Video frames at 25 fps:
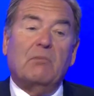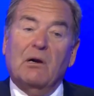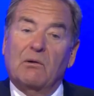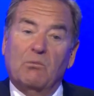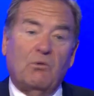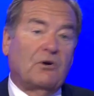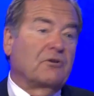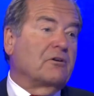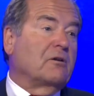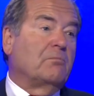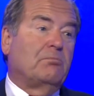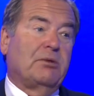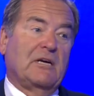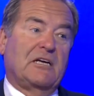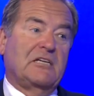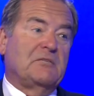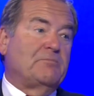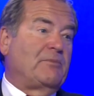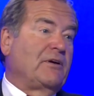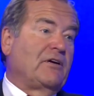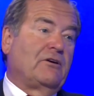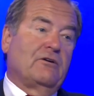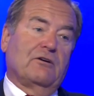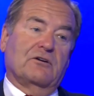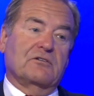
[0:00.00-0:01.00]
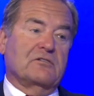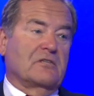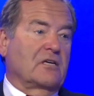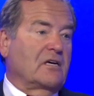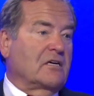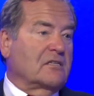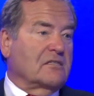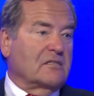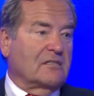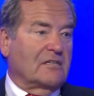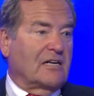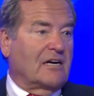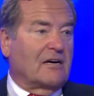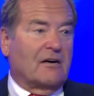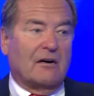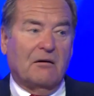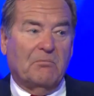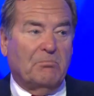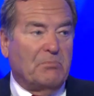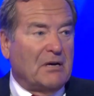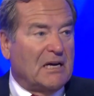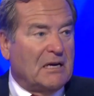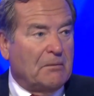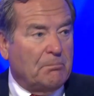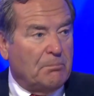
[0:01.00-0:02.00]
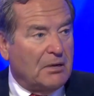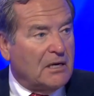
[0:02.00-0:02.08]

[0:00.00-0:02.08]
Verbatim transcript: will want to want to beat. Yeah, they are a big,